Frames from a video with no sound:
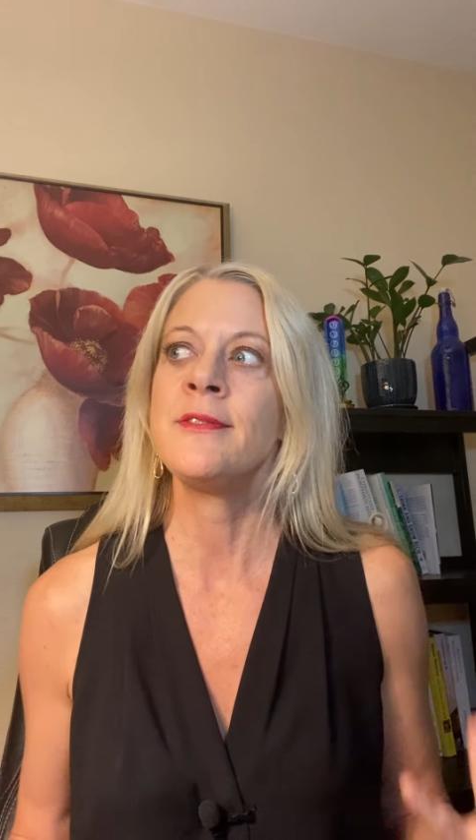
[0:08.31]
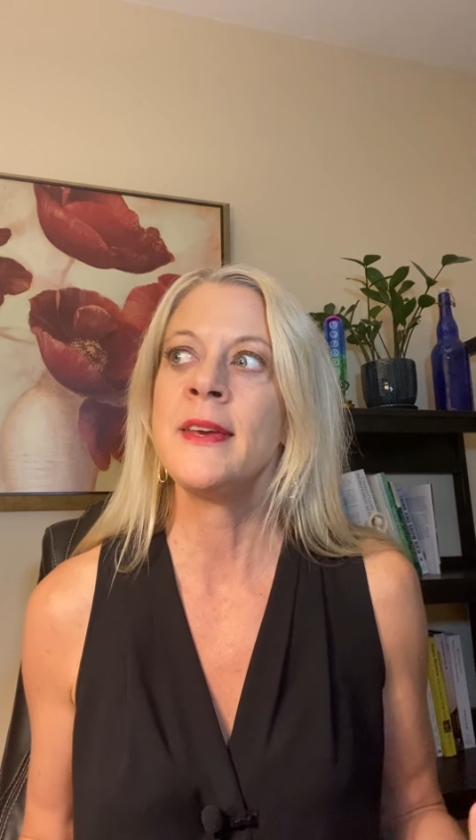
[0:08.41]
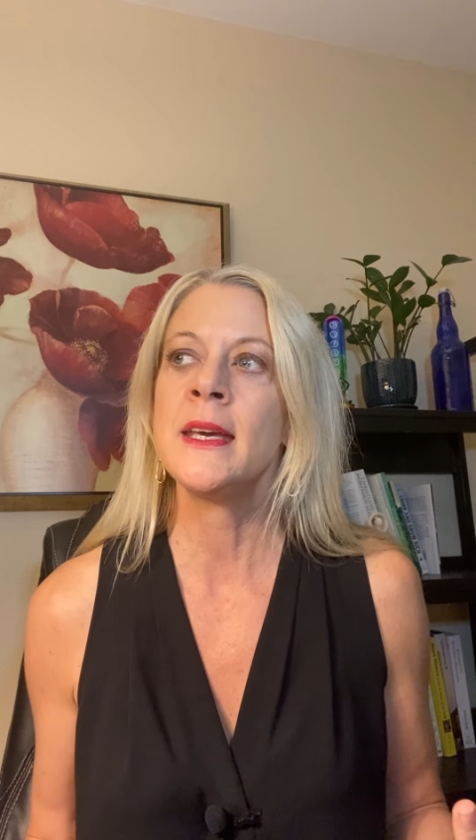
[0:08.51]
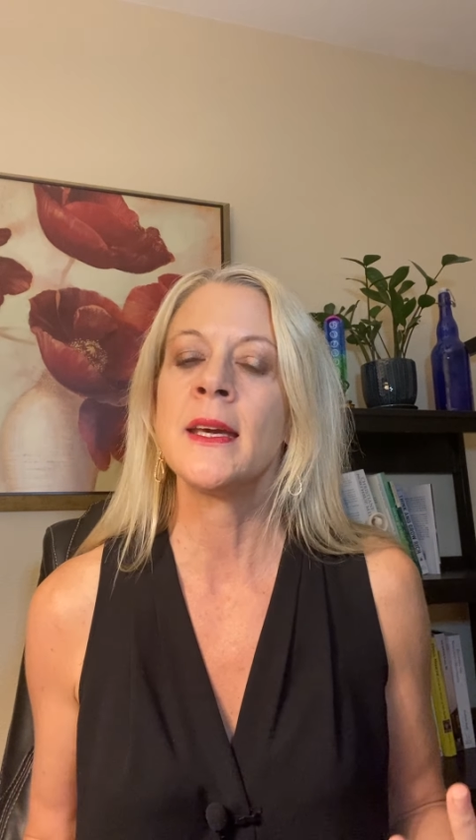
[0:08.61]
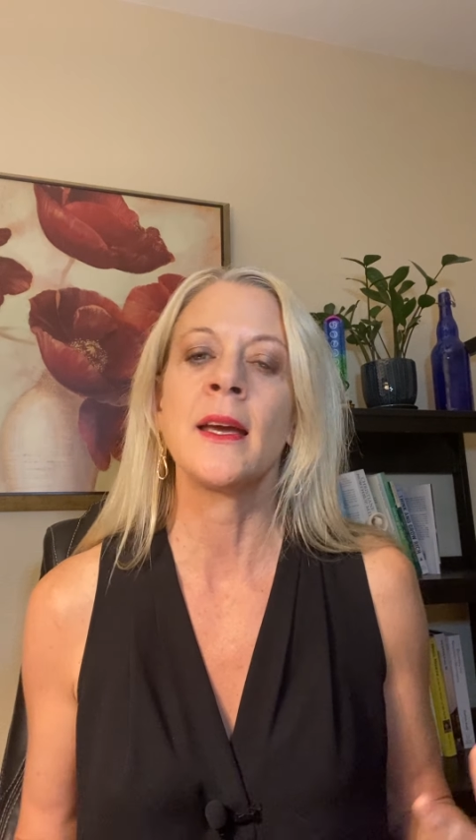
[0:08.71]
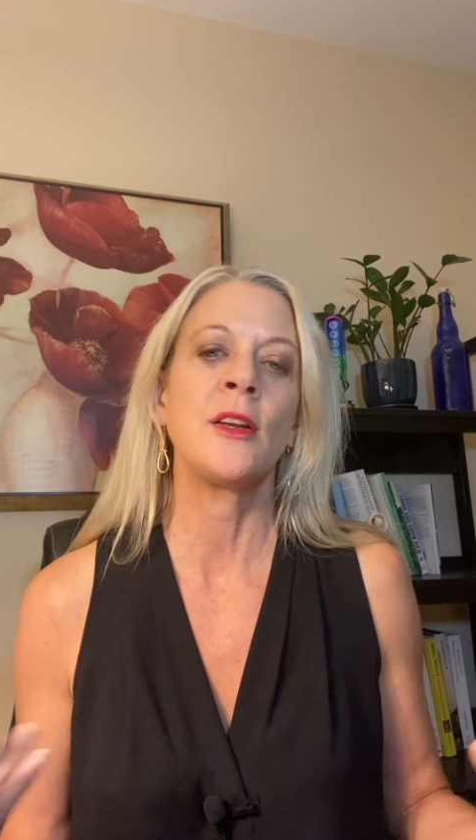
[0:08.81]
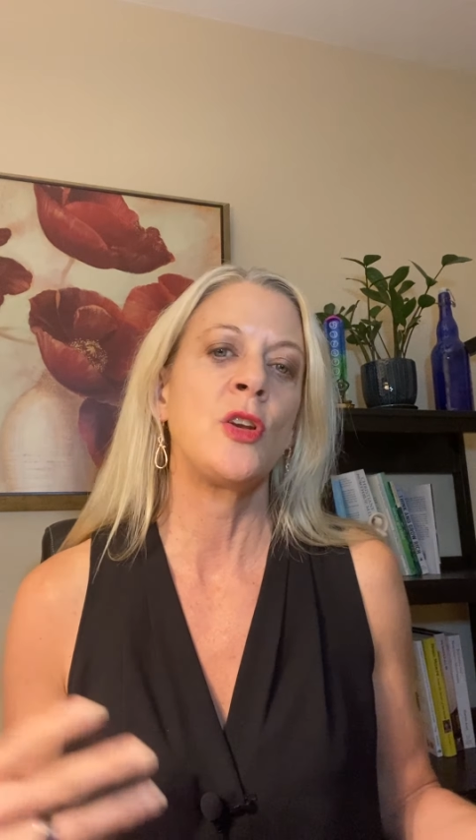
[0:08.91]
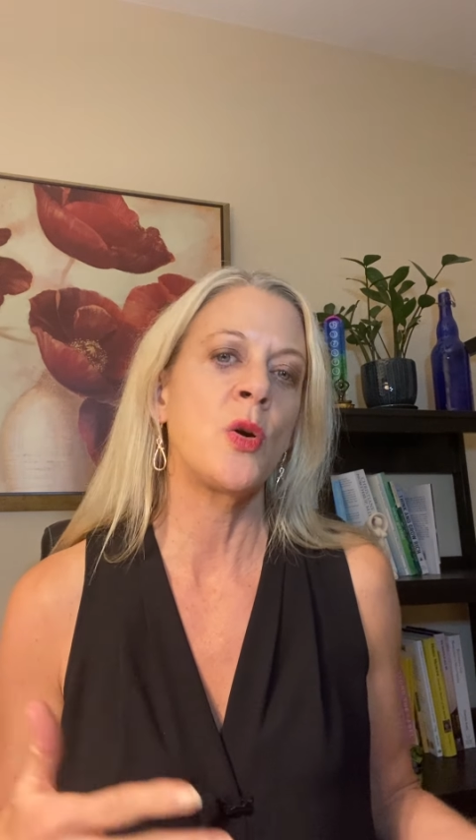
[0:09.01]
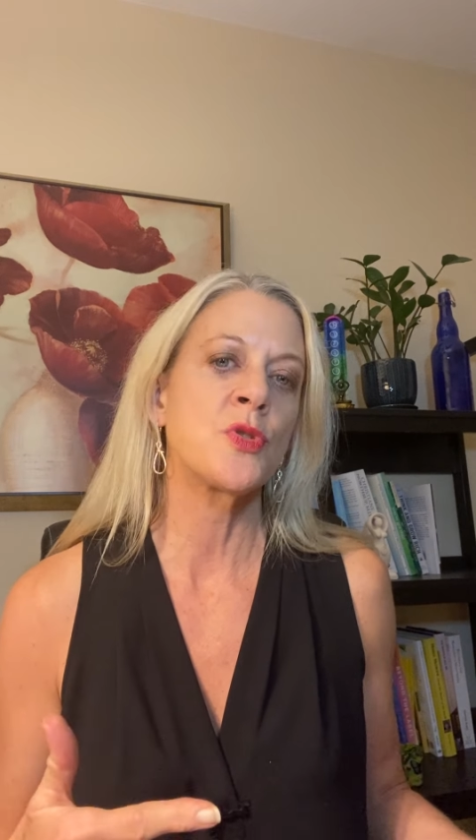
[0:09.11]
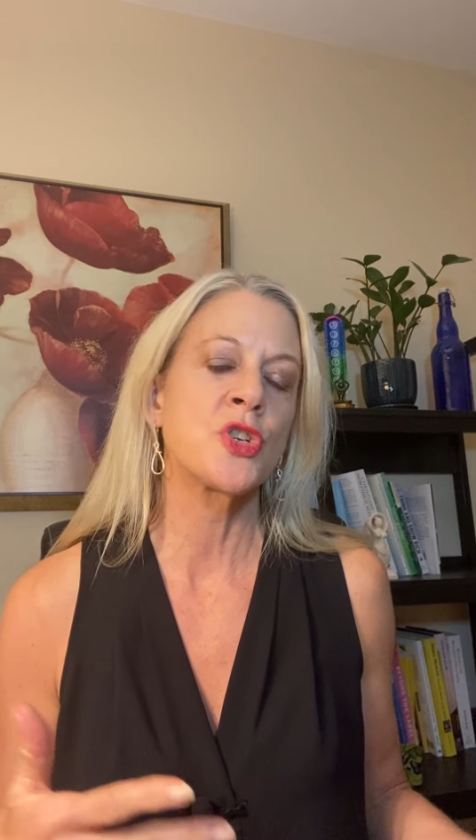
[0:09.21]
vegan,
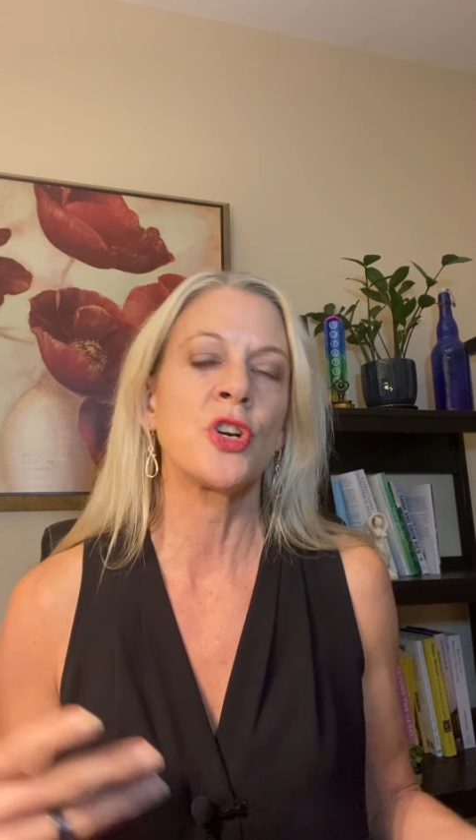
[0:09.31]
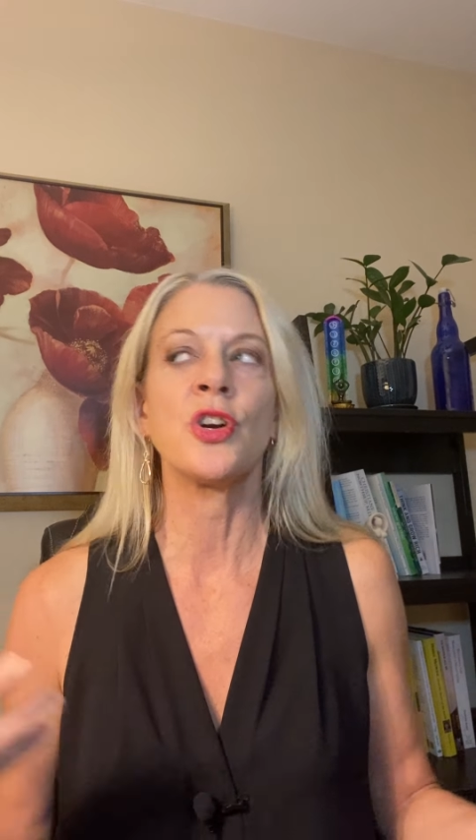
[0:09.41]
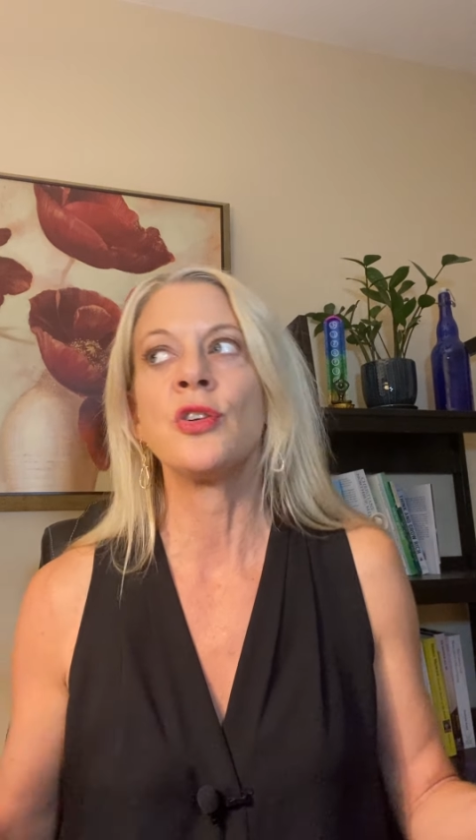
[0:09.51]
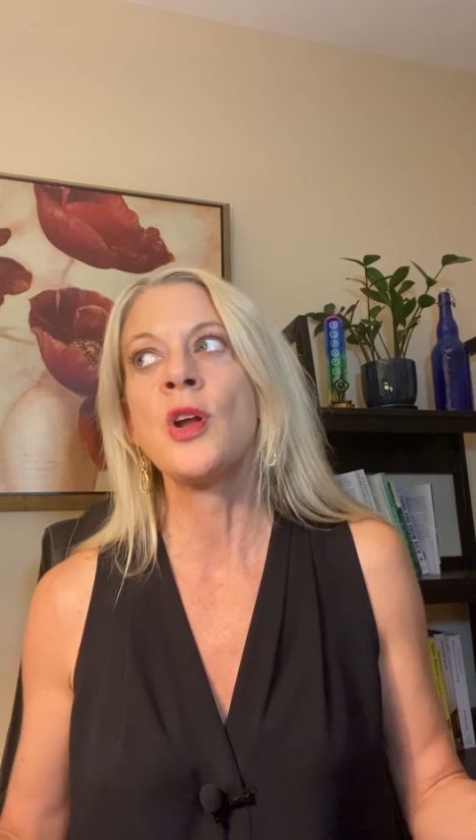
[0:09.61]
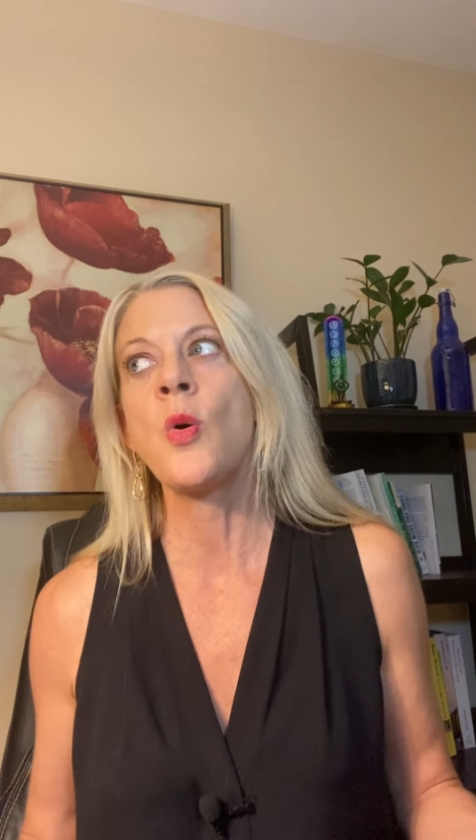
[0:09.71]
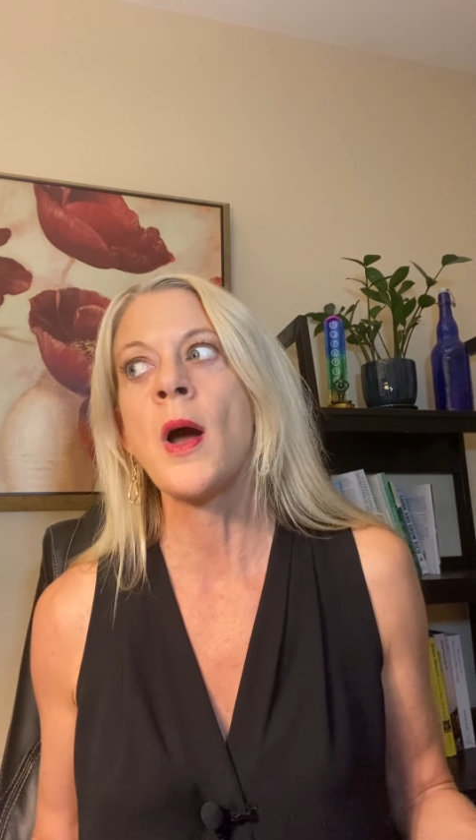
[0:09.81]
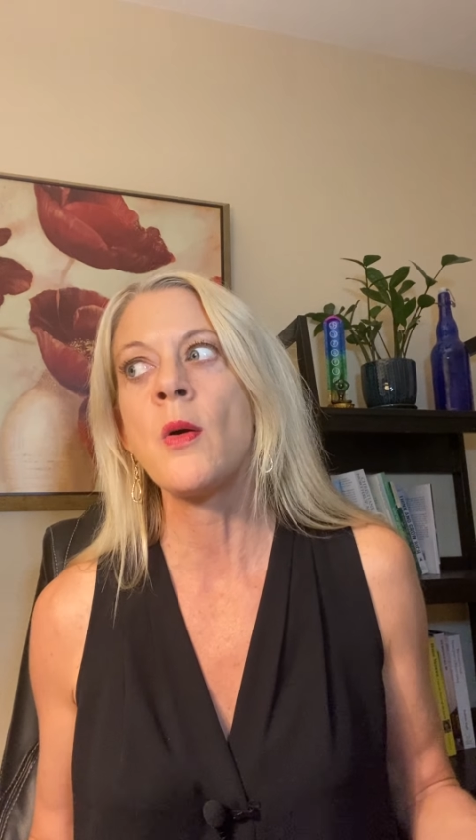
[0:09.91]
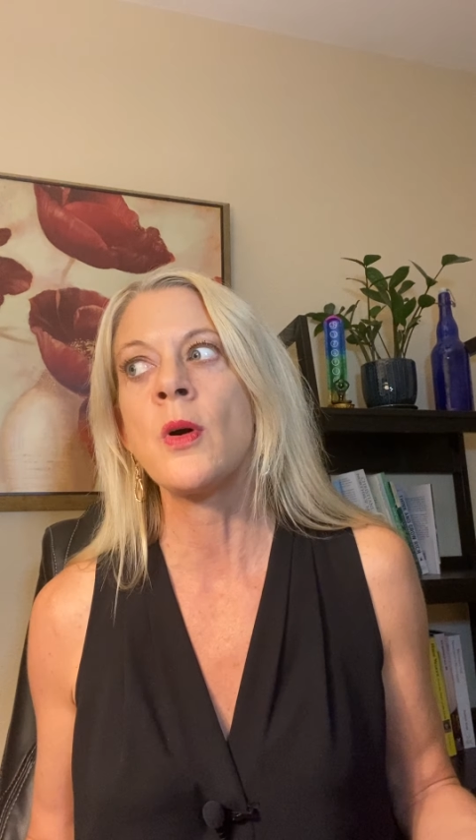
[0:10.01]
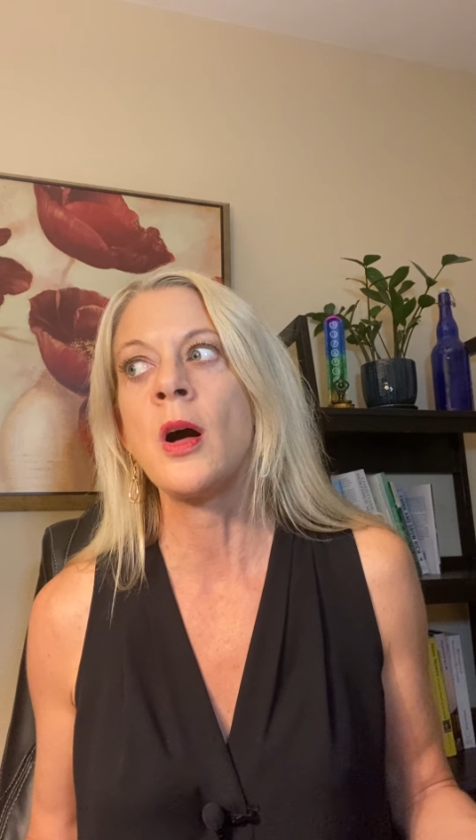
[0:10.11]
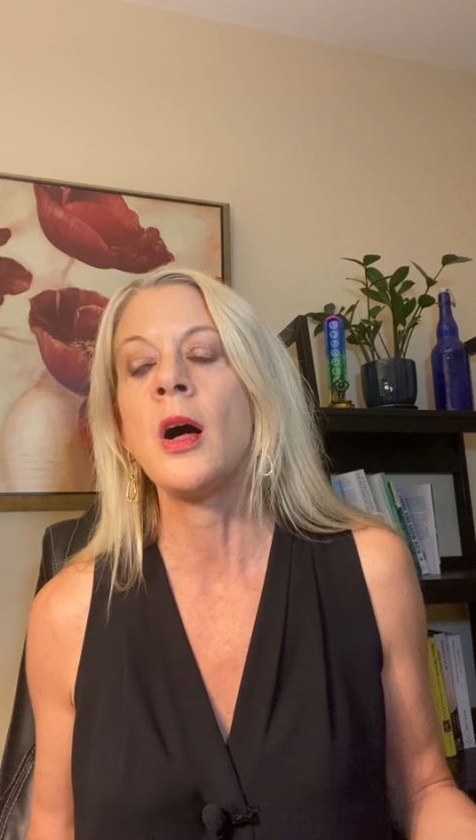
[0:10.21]
no sugar, no
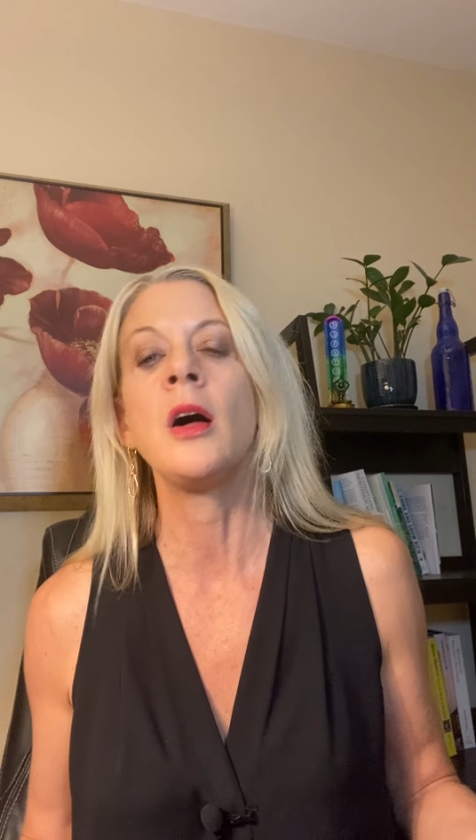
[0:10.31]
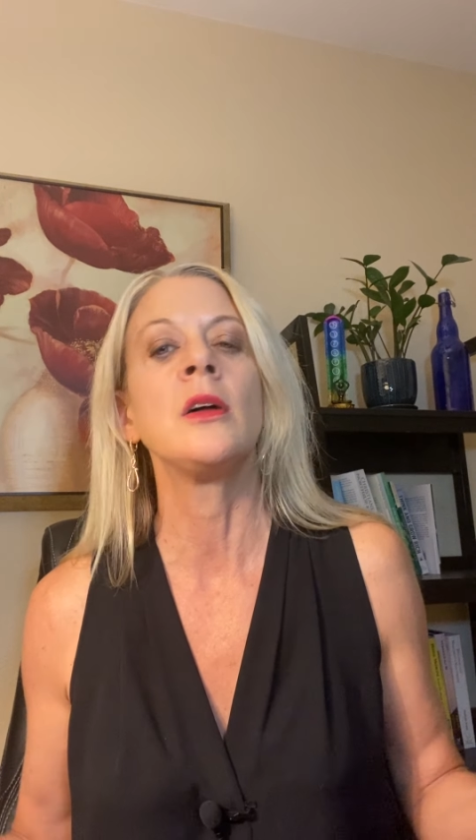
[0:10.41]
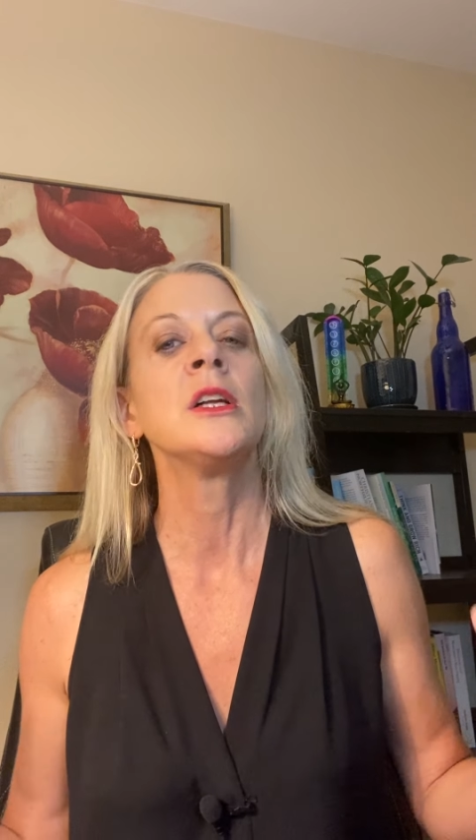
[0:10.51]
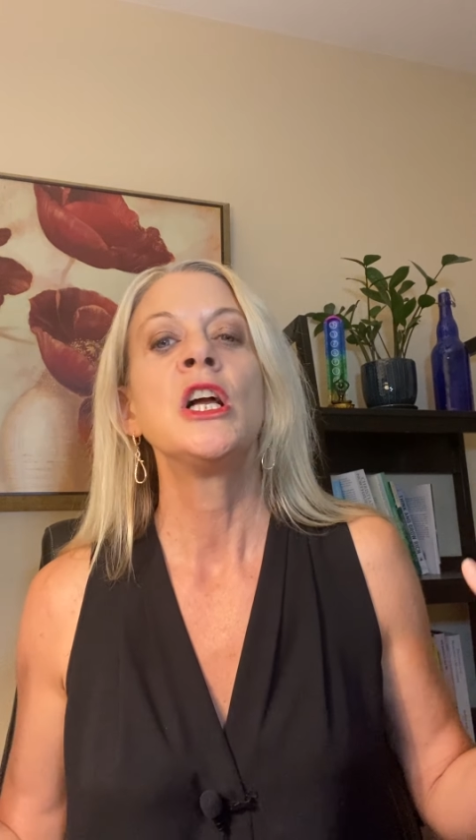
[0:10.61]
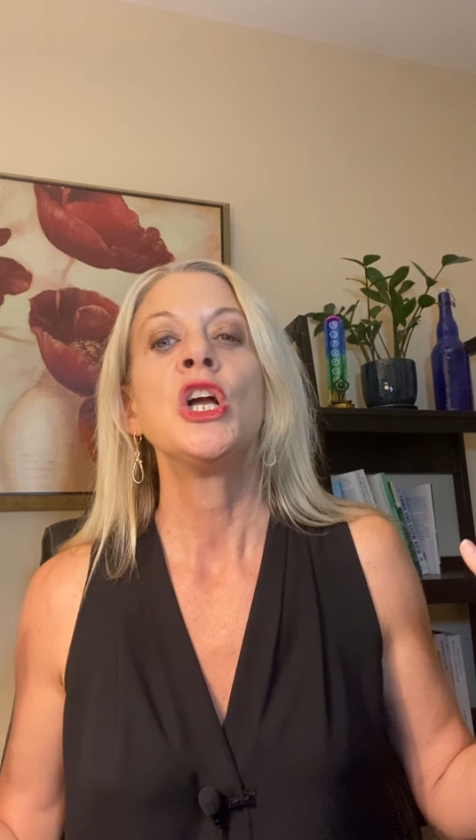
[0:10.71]
alcohol.